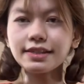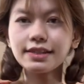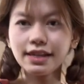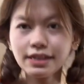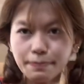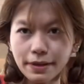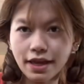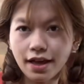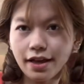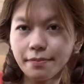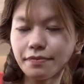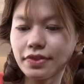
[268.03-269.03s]
It
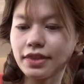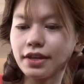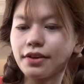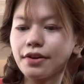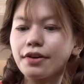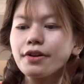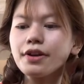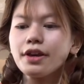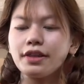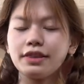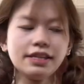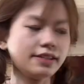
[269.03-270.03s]
become thicker
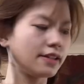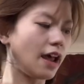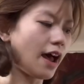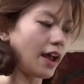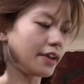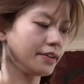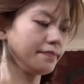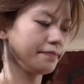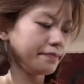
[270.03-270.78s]
this time.